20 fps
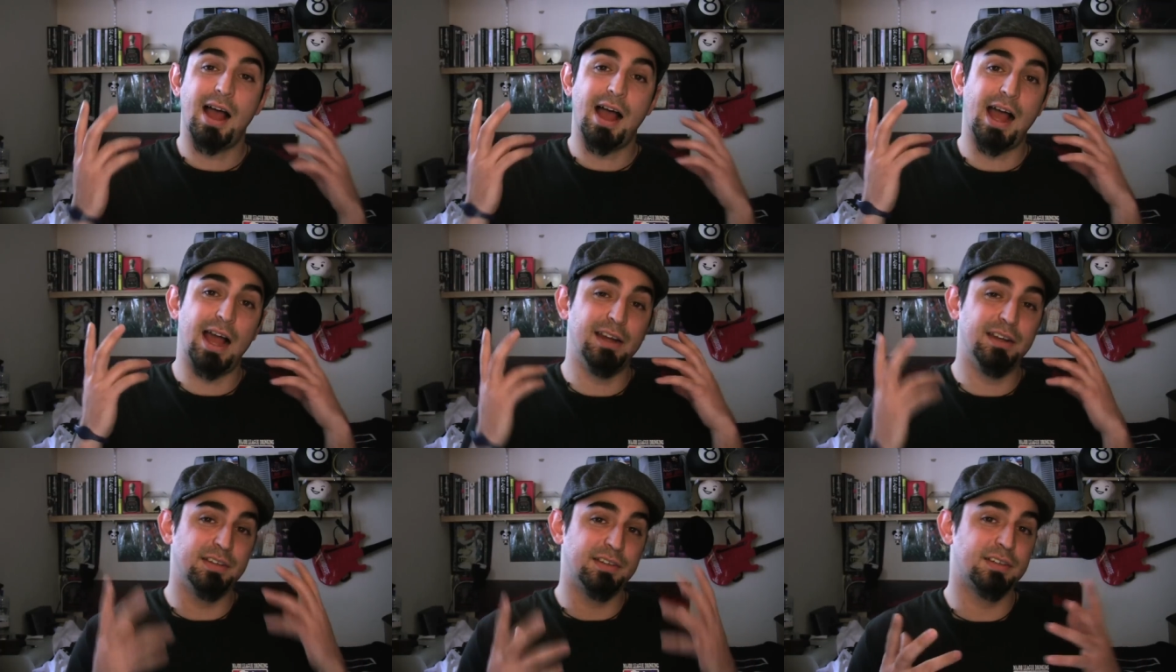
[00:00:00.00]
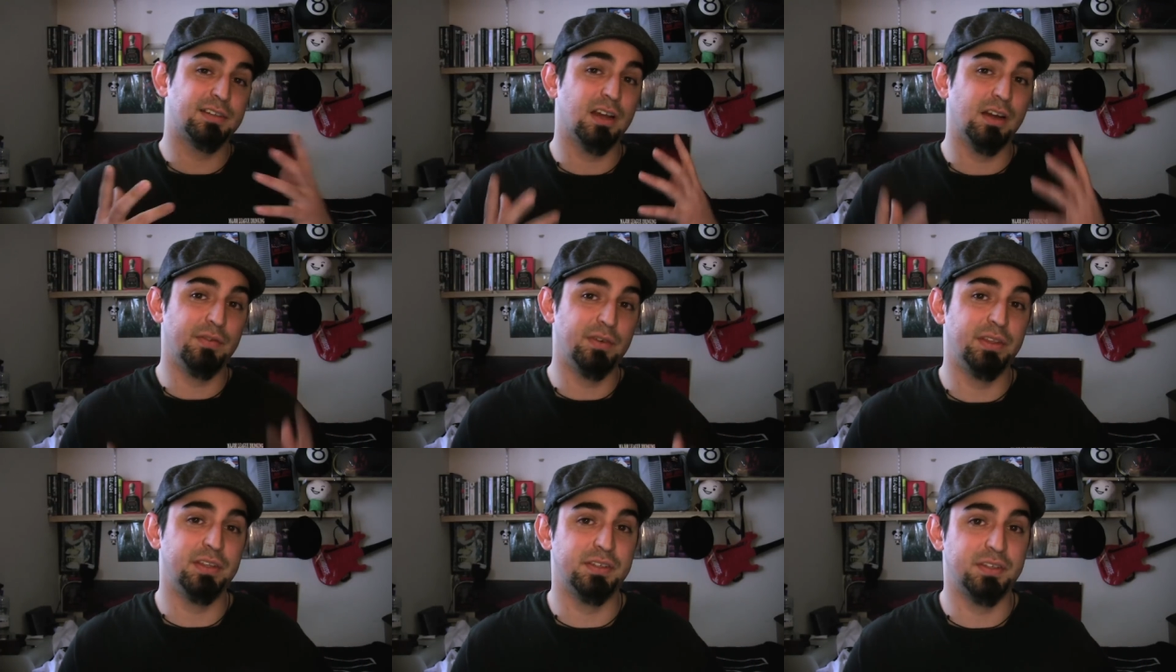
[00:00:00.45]
I
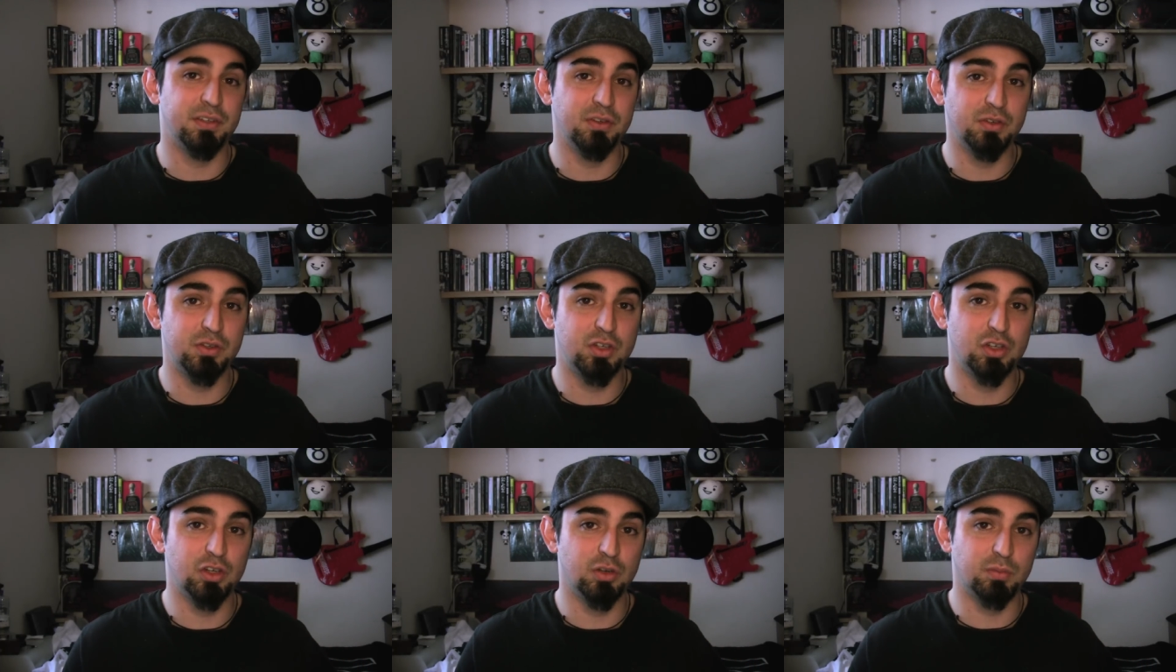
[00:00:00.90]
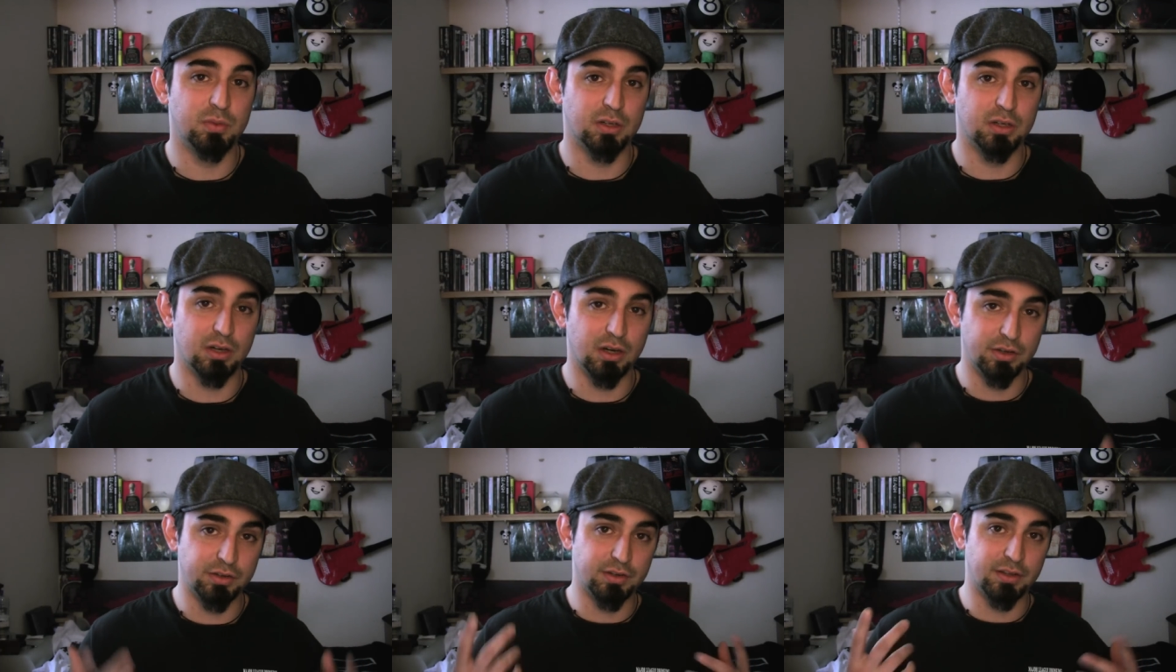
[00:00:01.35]
discovered this
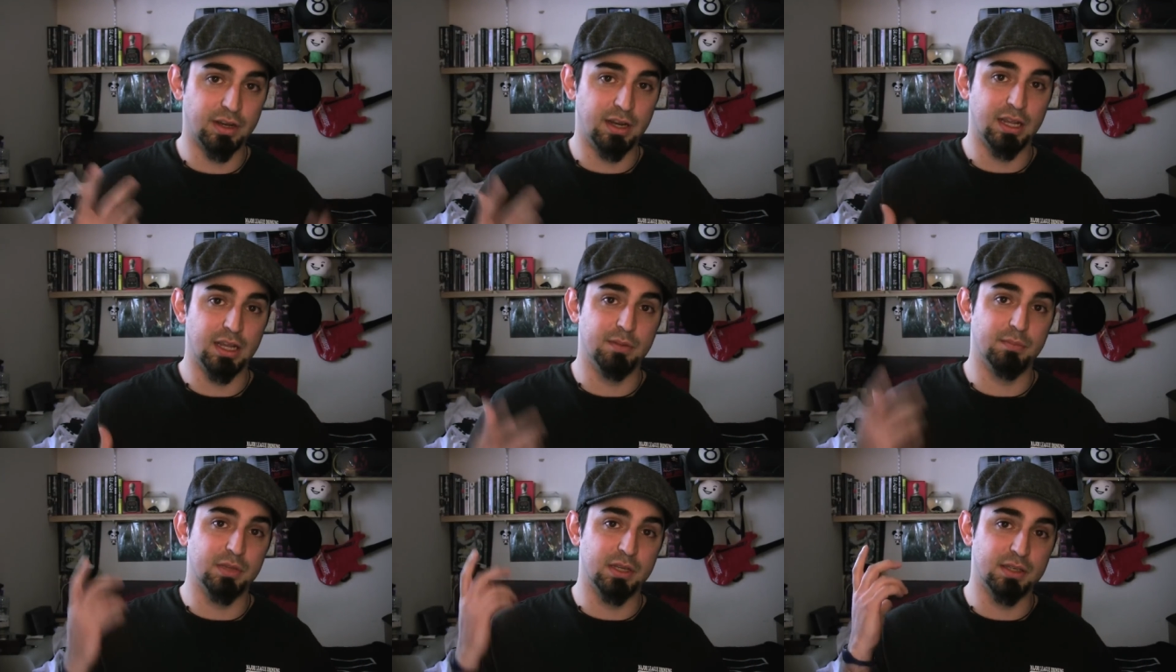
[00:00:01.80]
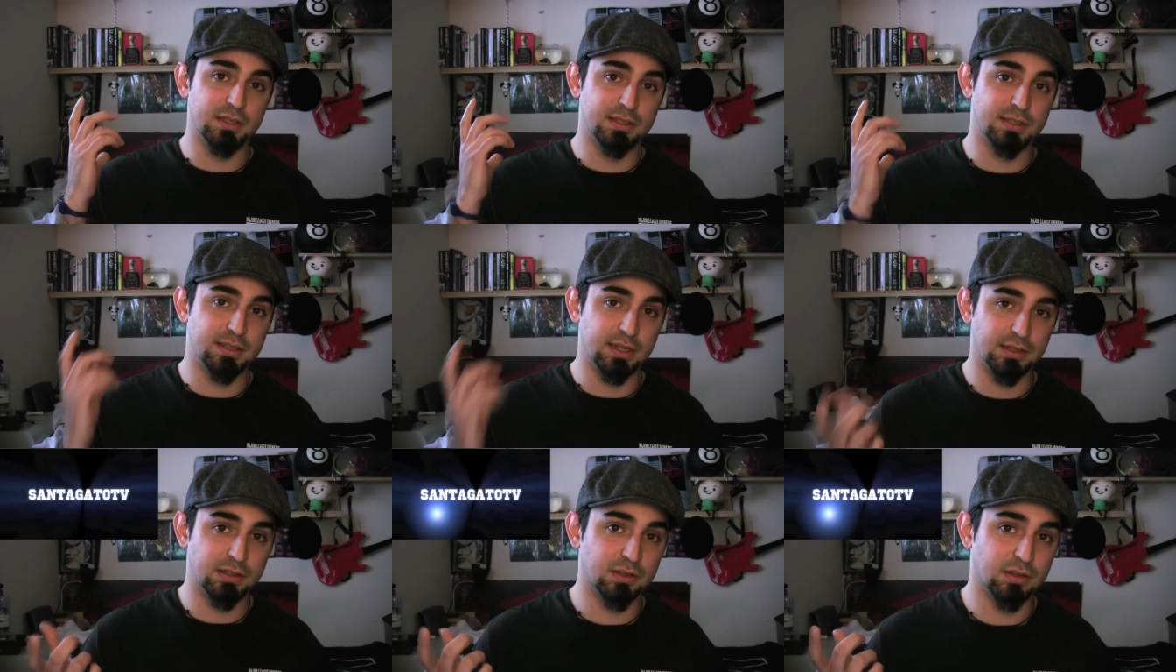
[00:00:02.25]
YouTuber under the name
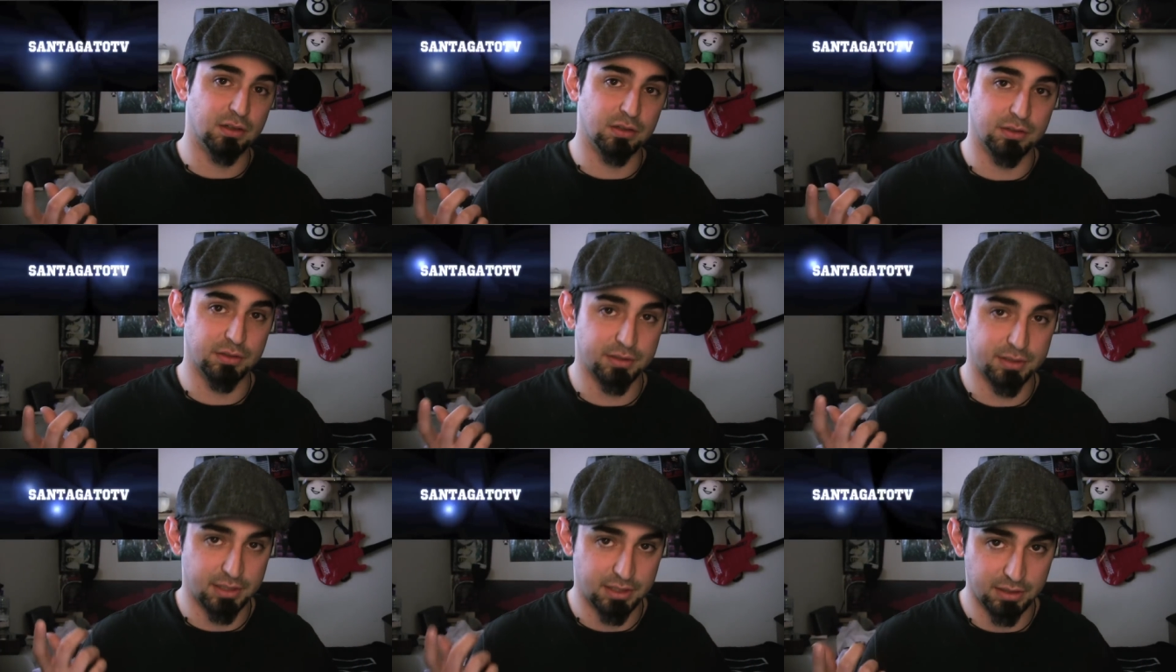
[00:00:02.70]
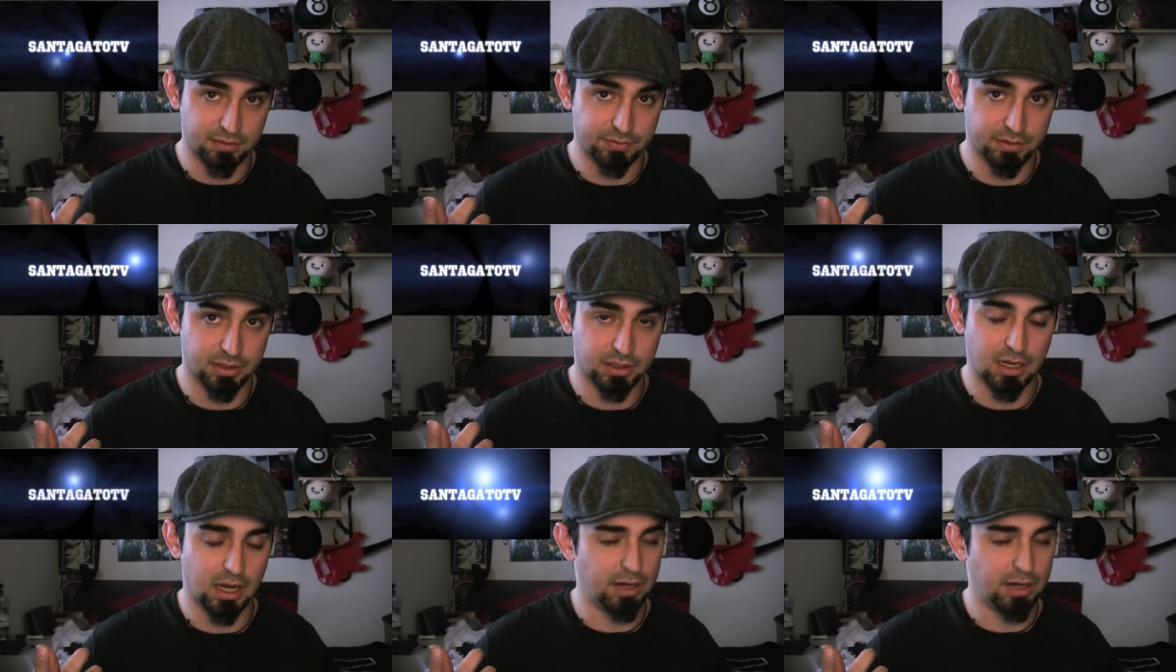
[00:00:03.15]
SantagatoTv.